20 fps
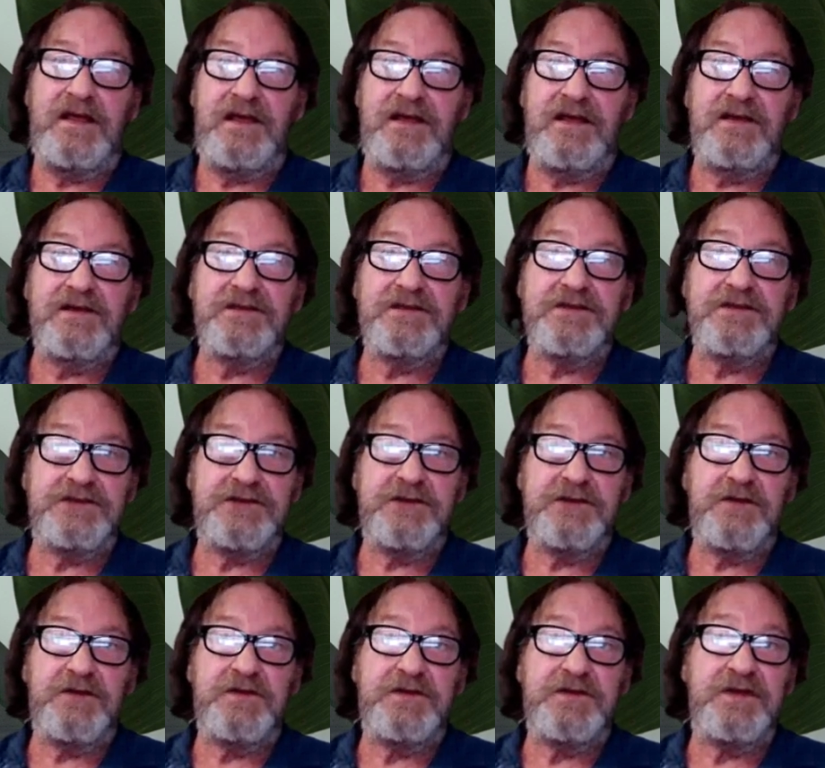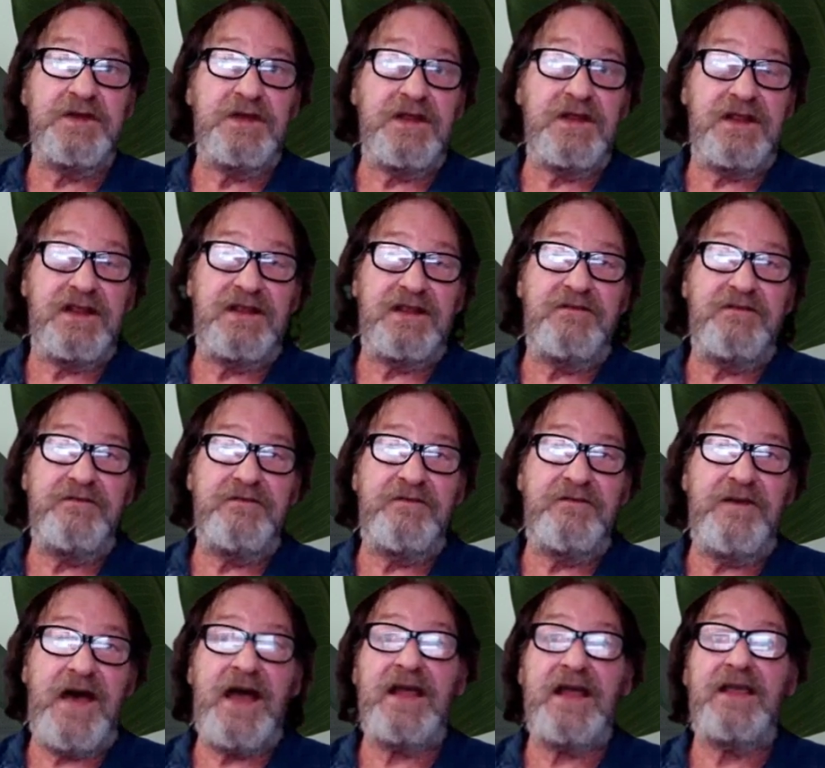He also shows the
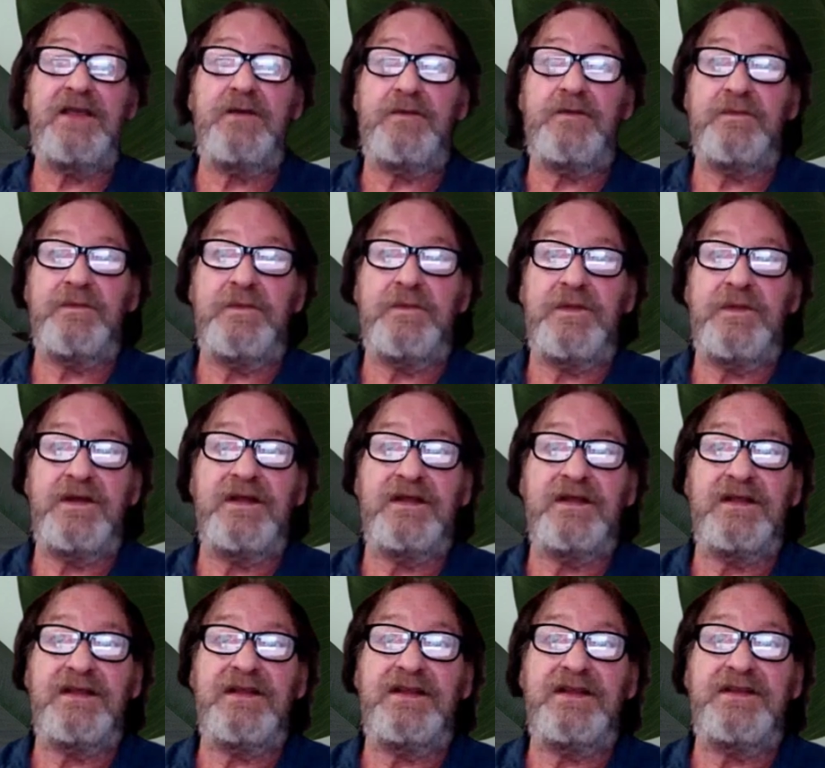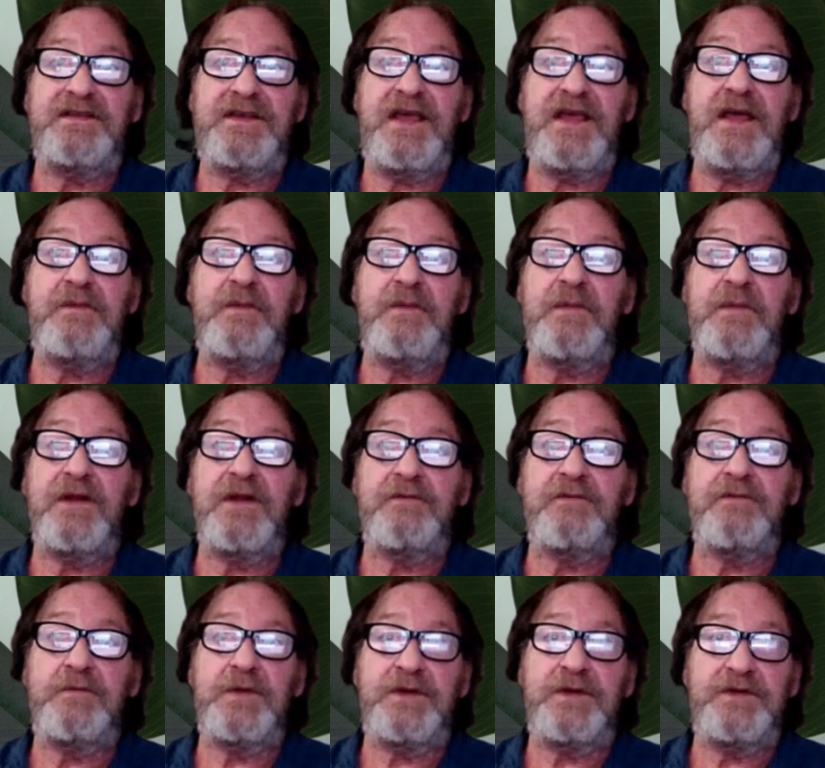vacuum that he's capable
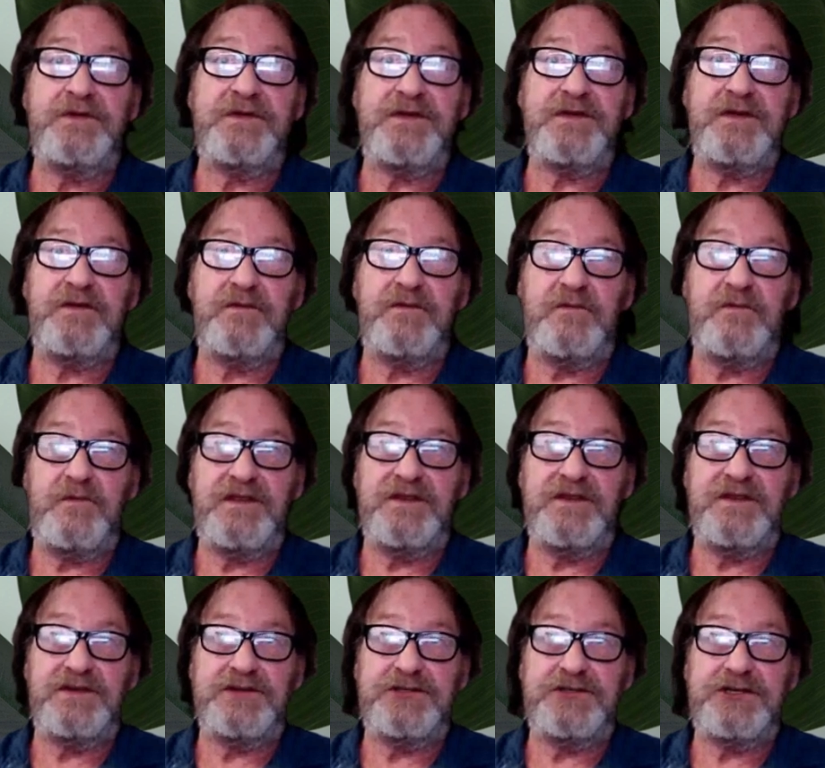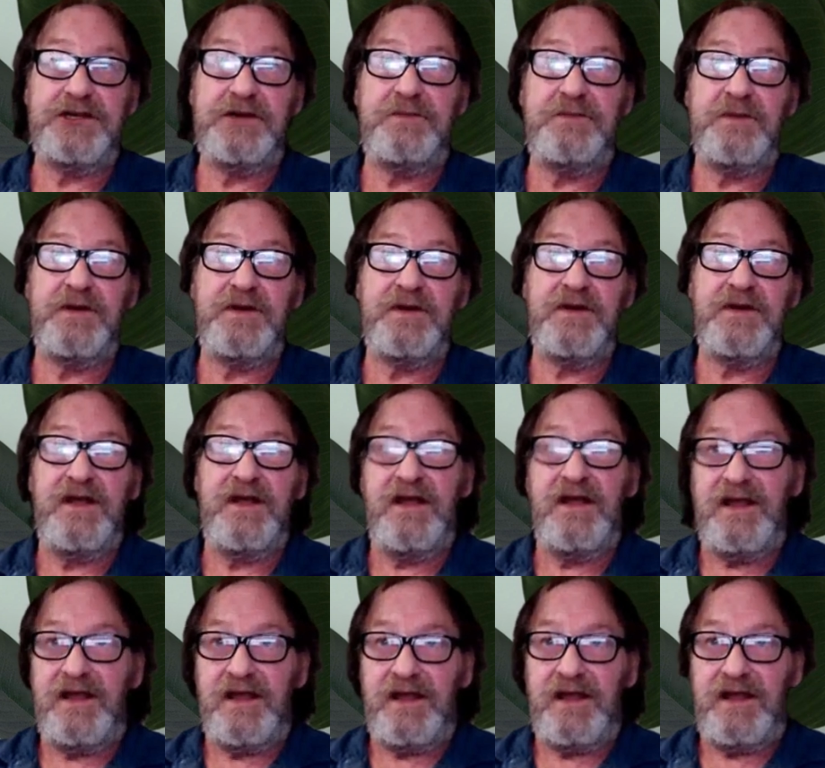of producing with his chamber.
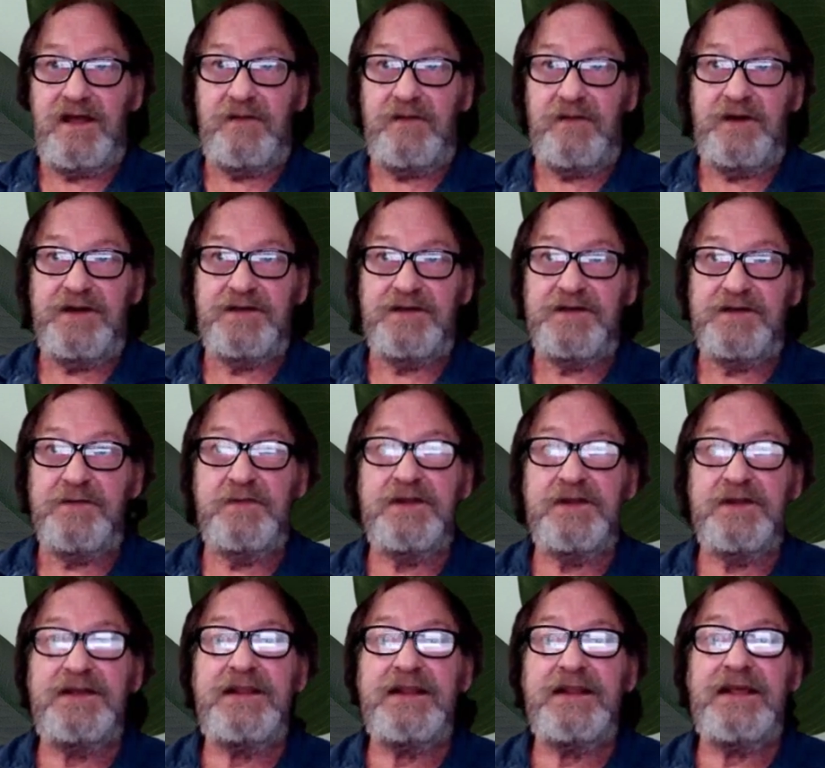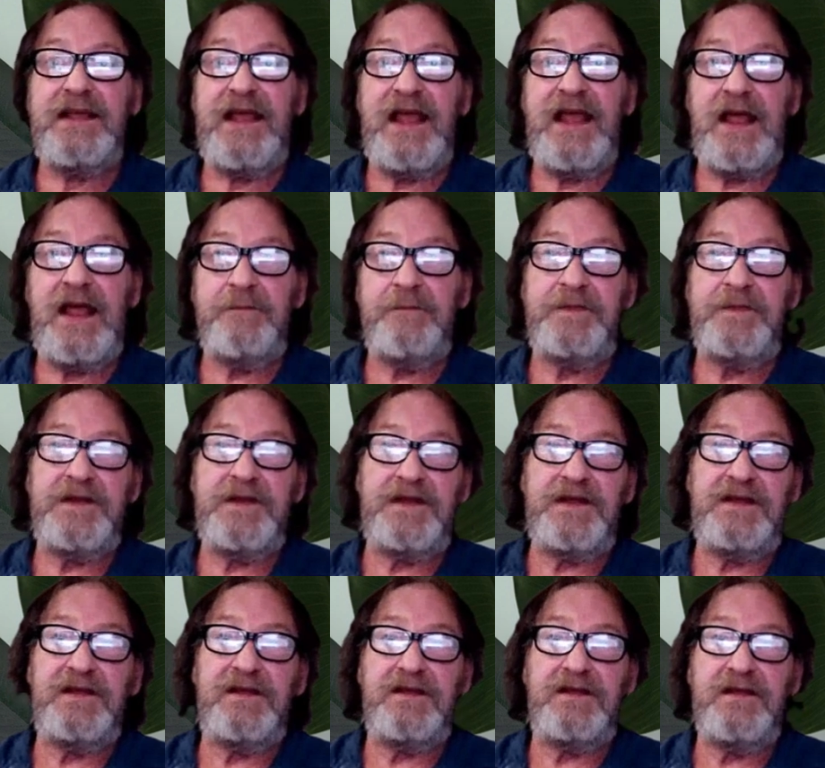And when it's completely
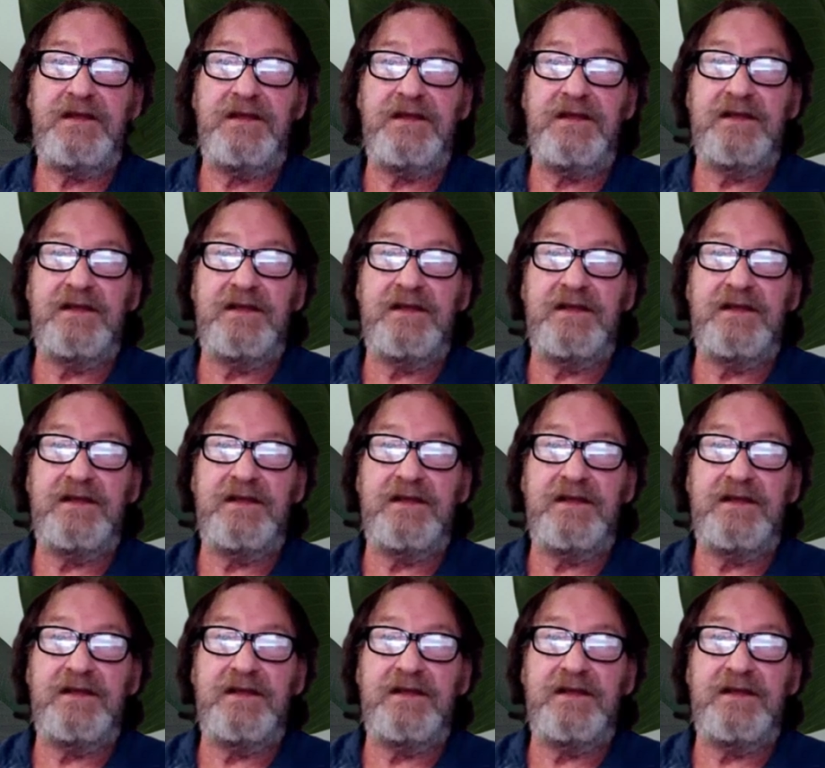empty,